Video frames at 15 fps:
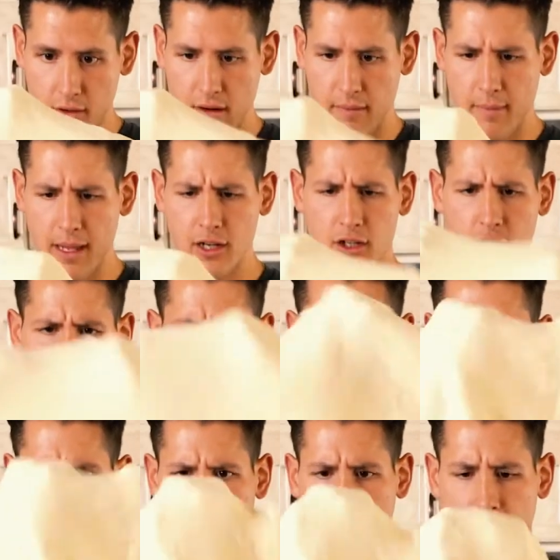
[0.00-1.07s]
make sure that
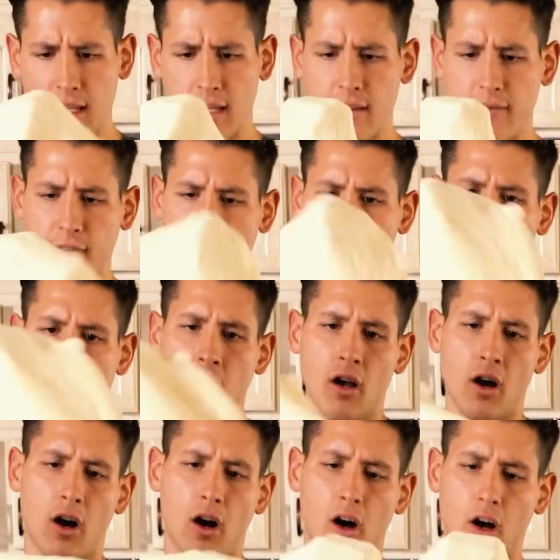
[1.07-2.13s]
it's an even
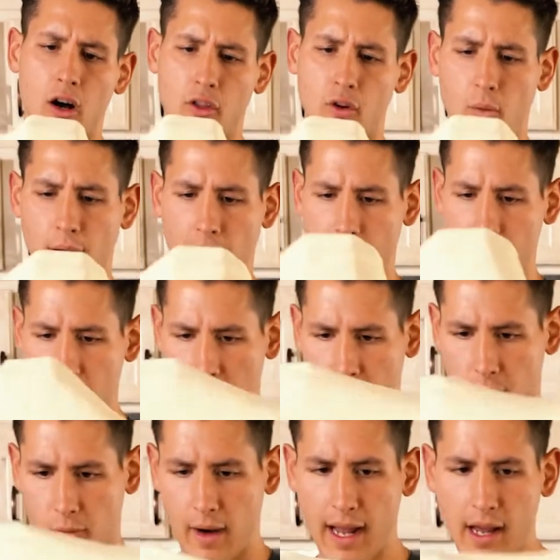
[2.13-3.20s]
all the way
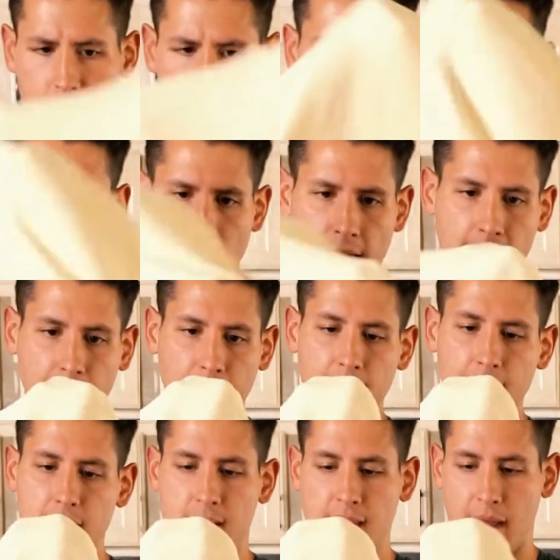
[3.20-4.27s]
around and get it
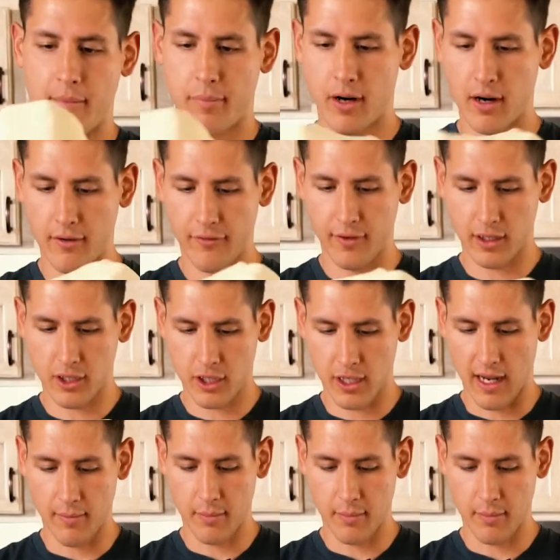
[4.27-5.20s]
to that perfect shape.